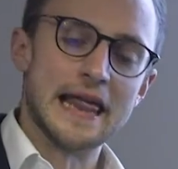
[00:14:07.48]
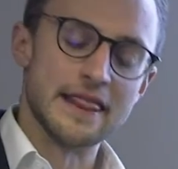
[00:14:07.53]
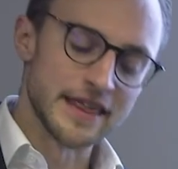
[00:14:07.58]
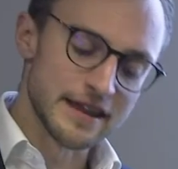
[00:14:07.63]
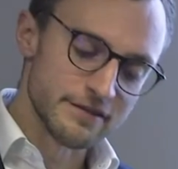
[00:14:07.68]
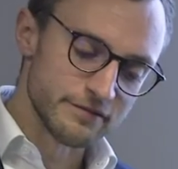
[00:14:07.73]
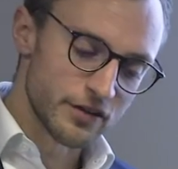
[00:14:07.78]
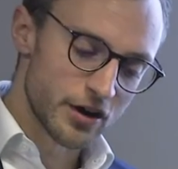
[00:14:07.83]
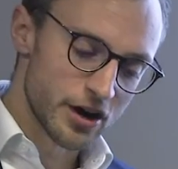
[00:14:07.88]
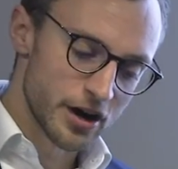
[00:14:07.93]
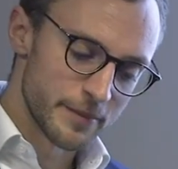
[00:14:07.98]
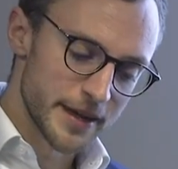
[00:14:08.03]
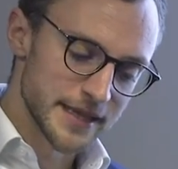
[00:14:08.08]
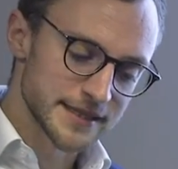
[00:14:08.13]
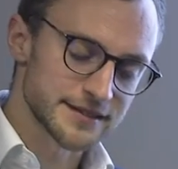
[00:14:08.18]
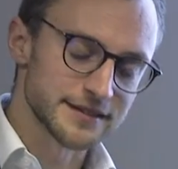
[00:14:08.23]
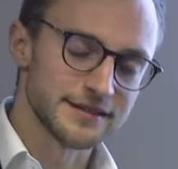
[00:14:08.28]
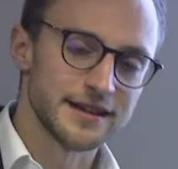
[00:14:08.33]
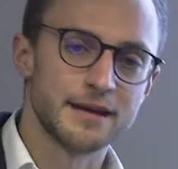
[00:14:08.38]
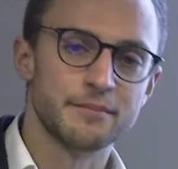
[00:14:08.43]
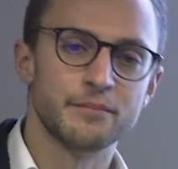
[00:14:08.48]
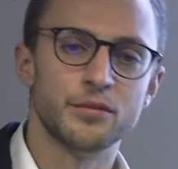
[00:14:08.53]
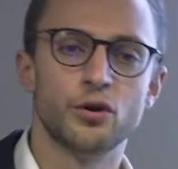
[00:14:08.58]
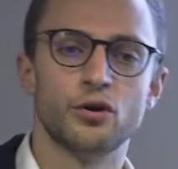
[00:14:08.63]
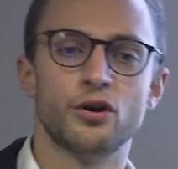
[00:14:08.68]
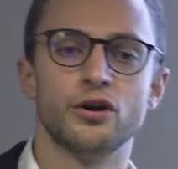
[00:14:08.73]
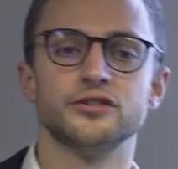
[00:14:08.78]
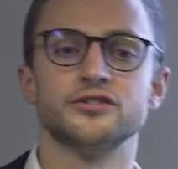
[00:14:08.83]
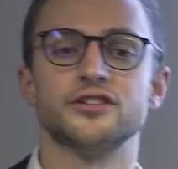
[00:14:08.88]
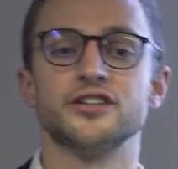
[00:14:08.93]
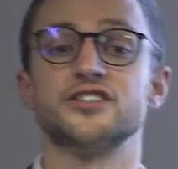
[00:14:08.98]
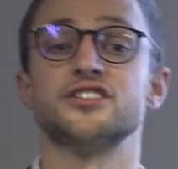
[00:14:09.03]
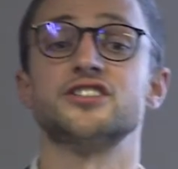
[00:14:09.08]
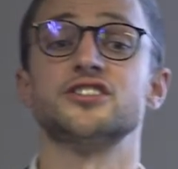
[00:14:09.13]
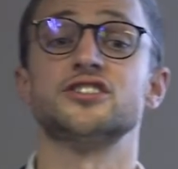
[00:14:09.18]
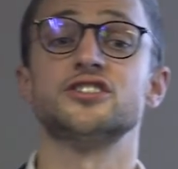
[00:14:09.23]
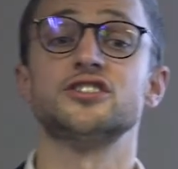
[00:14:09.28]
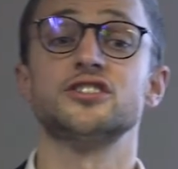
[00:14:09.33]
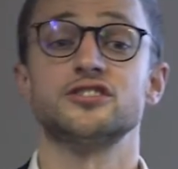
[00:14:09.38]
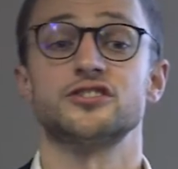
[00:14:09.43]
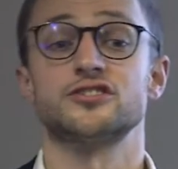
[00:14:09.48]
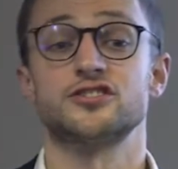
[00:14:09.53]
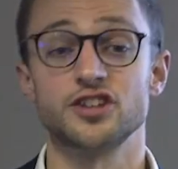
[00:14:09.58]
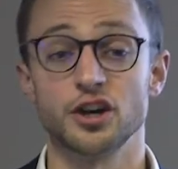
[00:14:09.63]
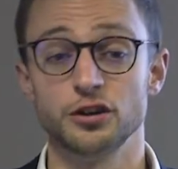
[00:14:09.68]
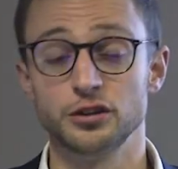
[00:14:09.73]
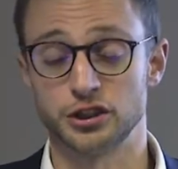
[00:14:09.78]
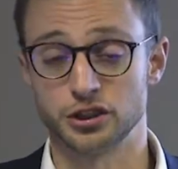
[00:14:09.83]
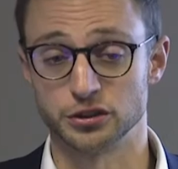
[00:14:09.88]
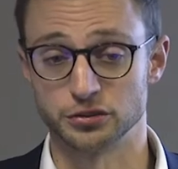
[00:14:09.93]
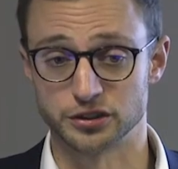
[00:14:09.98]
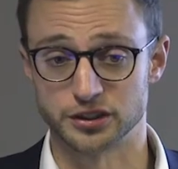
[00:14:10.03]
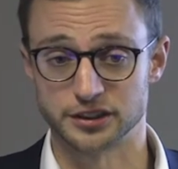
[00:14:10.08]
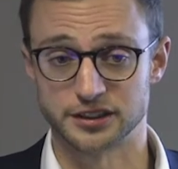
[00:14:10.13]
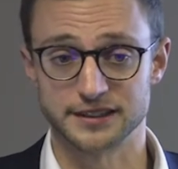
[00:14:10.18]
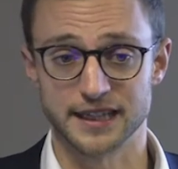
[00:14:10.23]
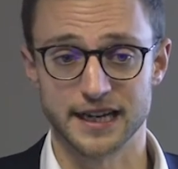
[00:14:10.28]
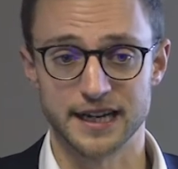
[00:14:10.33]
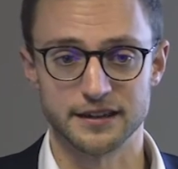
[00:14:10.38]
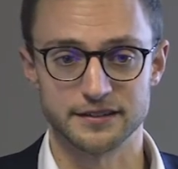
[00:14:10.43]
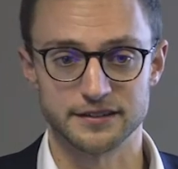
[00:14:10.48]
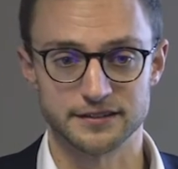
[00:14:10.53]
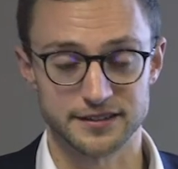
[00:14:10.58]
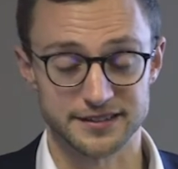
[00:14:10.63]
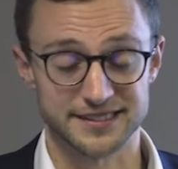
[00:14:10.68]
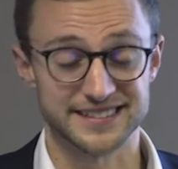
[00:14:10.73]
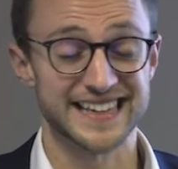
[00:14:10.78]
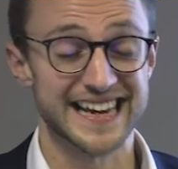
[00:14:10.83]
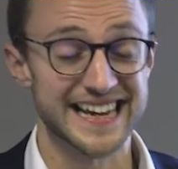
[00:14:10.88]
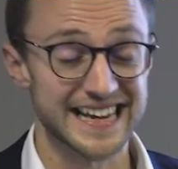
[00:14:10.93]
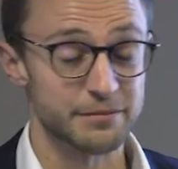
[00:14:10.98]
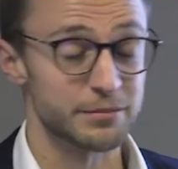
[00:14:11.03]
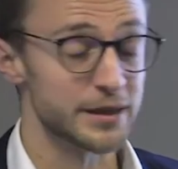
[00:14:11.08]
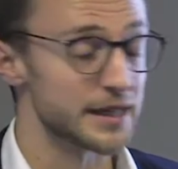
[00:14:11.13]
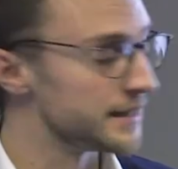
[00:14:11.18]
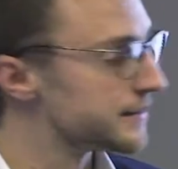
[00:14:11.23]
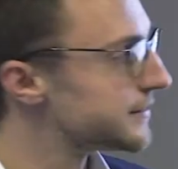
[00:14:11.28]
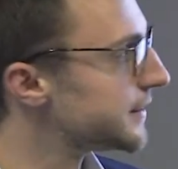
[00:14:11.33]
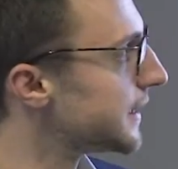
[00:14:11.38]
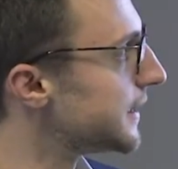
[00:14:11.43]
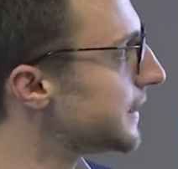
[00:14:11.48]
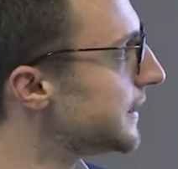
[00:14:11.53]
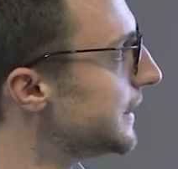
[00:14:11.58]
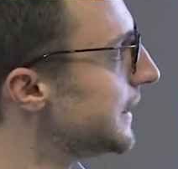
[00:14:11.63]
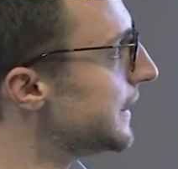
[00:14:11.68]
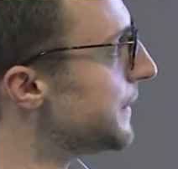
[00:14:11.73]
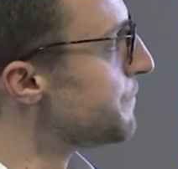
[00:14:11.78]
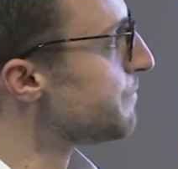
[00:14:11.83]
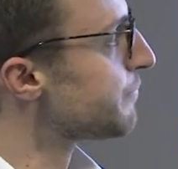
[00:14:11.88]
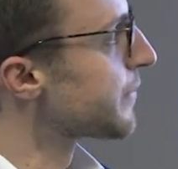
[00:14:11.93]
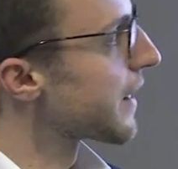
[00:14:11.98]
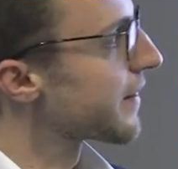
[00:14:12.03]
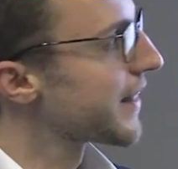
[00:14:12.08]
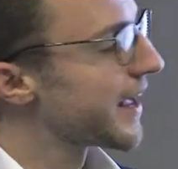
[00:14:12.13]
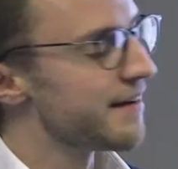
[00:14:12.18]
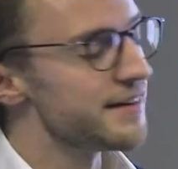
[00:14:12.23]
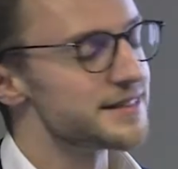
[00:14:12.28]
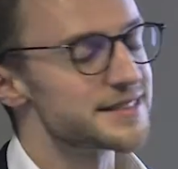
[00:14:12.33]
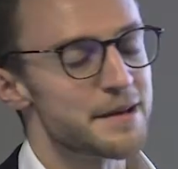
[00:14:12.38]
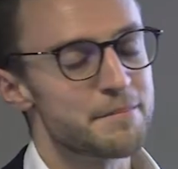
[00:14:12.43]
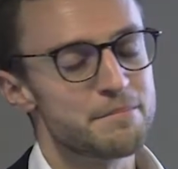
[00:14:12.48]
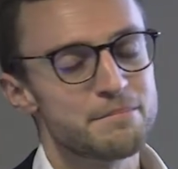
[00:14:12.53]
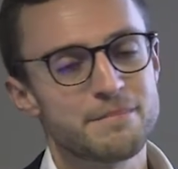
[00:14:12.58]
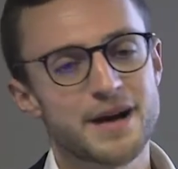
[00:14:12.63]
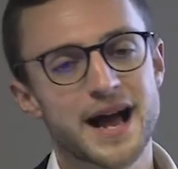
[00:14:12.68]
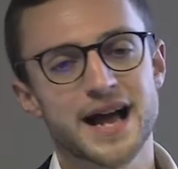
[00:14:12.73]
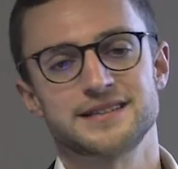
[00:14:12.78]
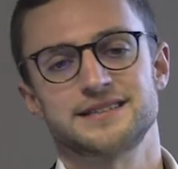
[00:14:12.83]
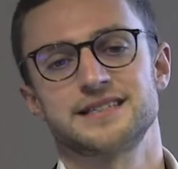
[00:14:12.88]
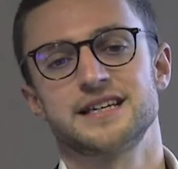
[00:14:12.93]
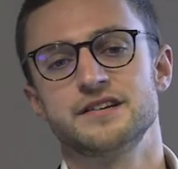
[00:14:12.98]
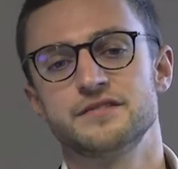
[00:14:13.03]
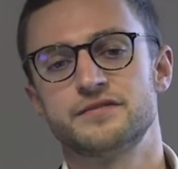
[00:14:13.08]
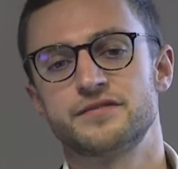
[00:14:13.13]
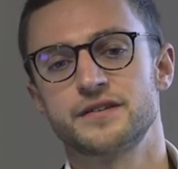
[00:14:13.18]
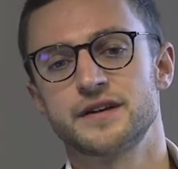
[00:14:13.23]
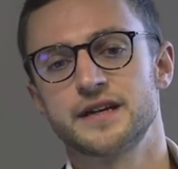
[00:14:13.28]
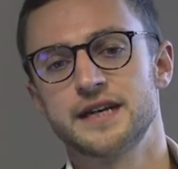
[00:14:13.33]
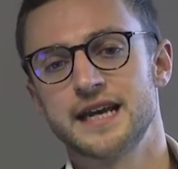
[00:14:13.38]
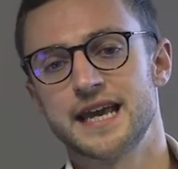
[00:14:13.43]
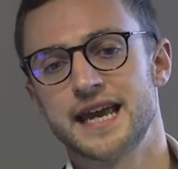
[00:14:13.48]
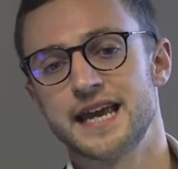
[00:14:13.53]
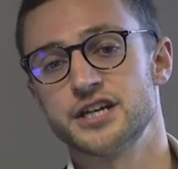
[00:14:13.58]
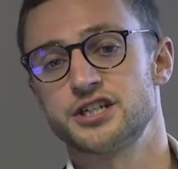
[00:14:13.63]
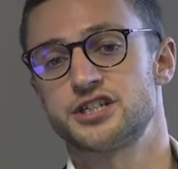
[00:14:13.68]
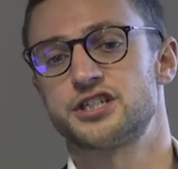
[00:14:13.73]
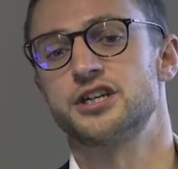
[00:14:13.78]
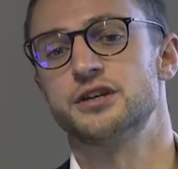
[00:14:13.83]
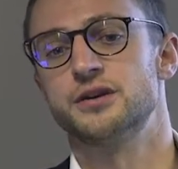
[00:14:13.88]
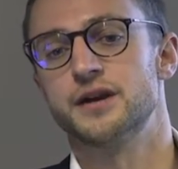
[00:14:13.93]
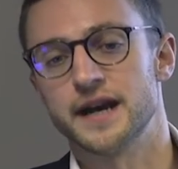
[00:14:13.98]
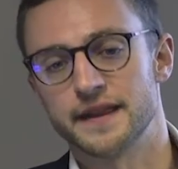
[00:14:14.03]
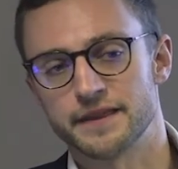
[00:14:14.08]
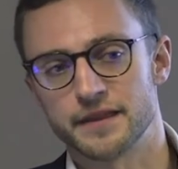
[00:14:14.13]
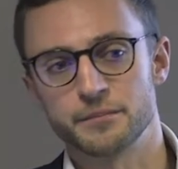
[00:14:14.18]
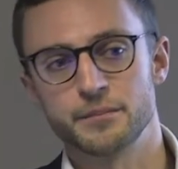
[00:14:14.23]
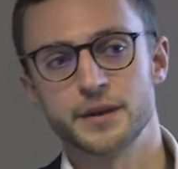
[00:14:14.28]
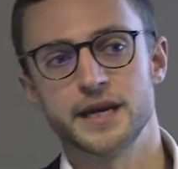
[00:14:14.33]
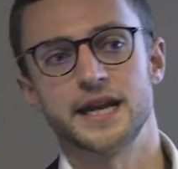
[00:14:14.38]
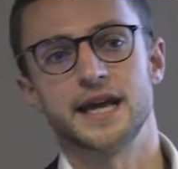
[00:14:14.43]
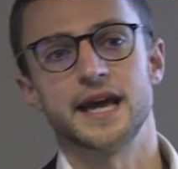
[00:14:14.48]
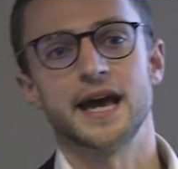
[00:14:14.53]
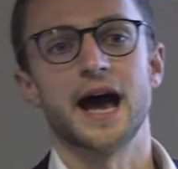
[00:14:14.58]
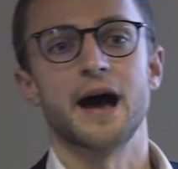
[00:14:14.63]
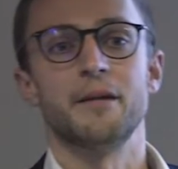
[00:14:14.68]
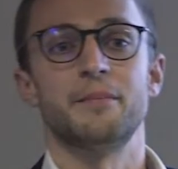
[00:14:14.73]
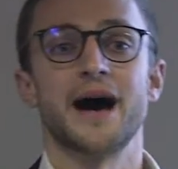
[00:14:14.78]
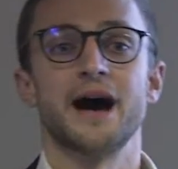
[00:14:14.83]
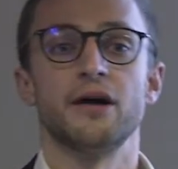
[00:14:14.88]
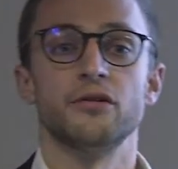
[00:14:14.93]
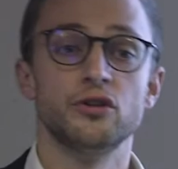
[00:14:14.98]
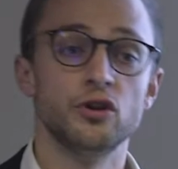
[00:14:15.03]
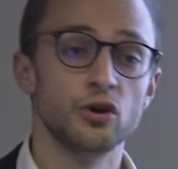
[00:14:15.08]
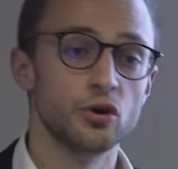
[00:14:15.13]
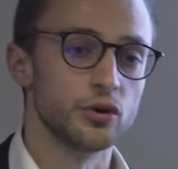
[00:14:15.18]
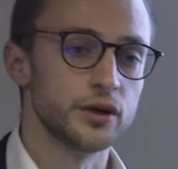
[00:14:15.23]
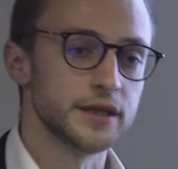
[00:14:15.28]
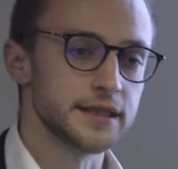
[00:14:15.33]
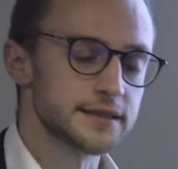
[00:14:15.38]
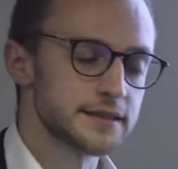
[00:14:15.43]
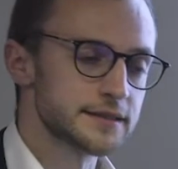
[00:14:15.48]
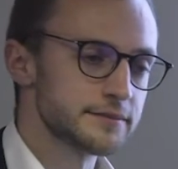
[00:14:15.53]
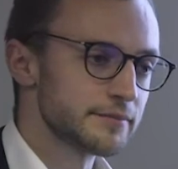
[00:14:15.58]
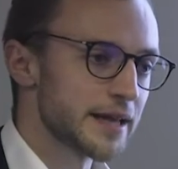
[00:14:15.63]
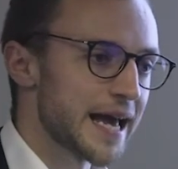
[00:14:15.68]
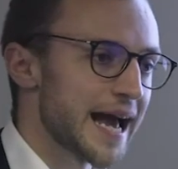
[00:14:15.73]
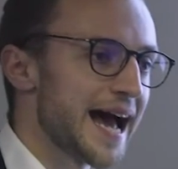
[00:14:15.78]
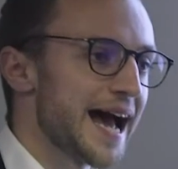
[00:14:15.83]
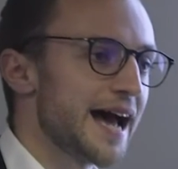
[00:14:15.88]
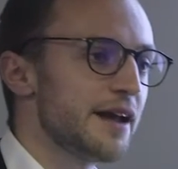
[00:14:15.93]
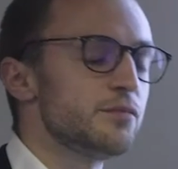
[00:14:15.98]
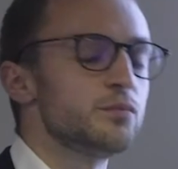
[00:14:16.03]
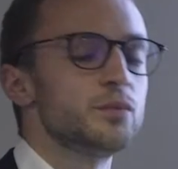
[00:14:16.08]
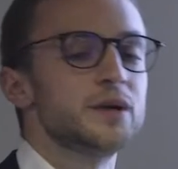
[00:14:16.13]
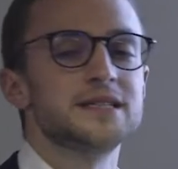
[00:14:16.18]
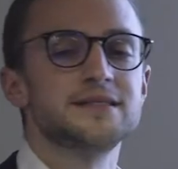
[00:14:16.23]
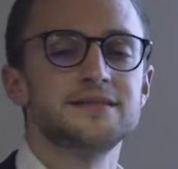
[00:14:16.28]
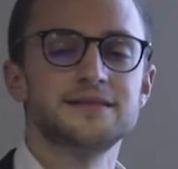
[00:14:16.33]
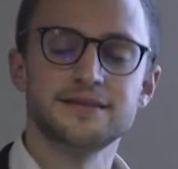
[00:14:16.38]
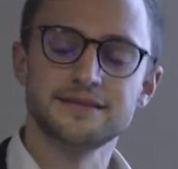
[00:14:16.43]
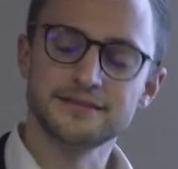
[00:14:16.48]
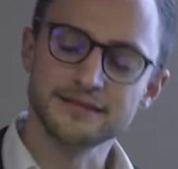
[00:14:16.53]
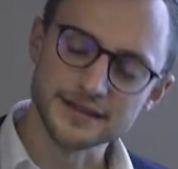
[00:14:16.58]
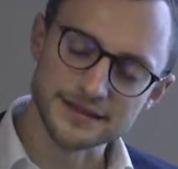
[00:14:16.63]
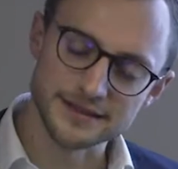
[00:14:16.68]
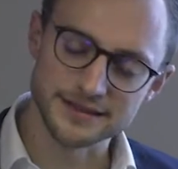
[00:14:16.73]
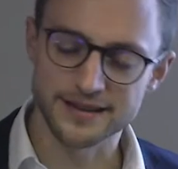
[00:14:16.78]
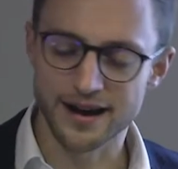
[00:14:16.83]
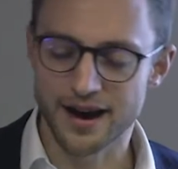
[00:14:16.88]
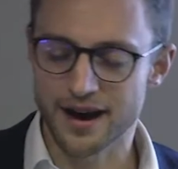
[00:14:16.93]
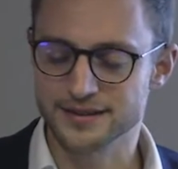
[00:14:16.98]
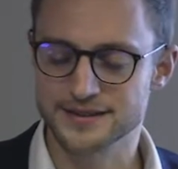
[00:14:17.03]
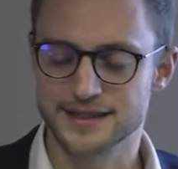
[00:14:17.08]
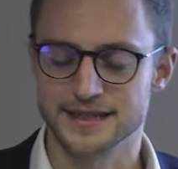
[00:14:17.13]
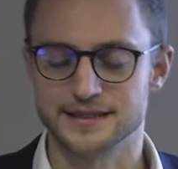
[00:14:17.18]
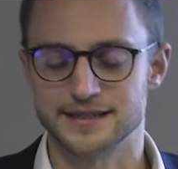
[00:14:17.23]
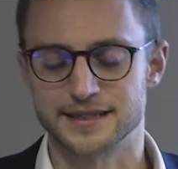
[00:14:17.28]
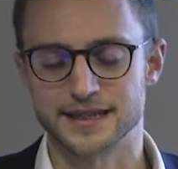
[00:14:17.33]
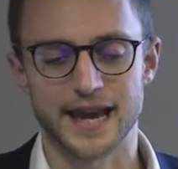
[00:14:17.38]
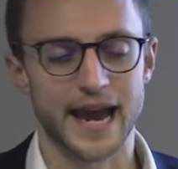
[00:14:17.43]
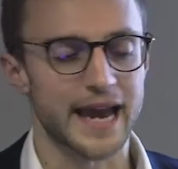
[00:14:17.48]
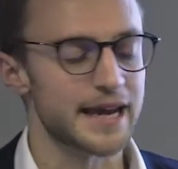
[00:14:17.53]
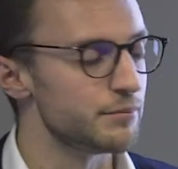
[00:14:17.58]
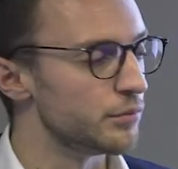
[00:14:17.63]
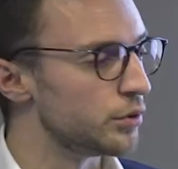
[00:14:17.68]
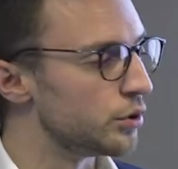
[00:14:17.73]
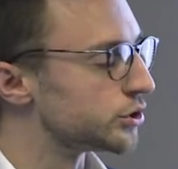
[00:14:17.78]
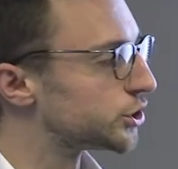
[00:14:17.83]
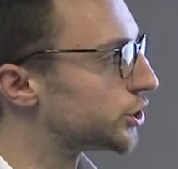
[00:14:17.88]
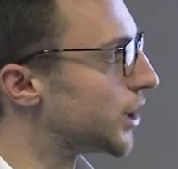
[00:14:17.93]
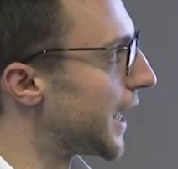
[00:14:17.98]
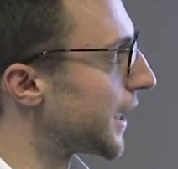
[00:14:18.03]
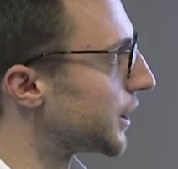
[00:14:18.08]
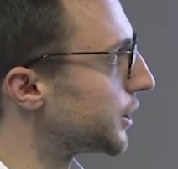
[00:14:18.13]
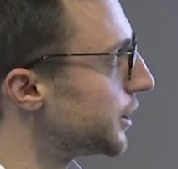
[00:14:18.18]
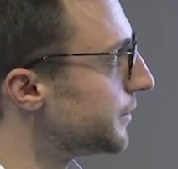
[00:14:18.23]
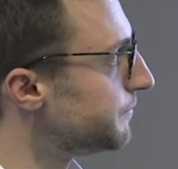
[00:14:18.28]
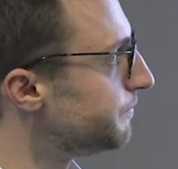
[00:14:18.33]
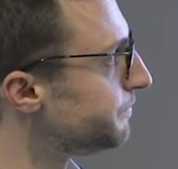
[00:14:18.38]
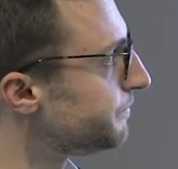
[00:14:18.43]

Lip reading: the environmental and more on the social sustainability. There is a massive issue at the minute about noise, and we're starting to gain more traction.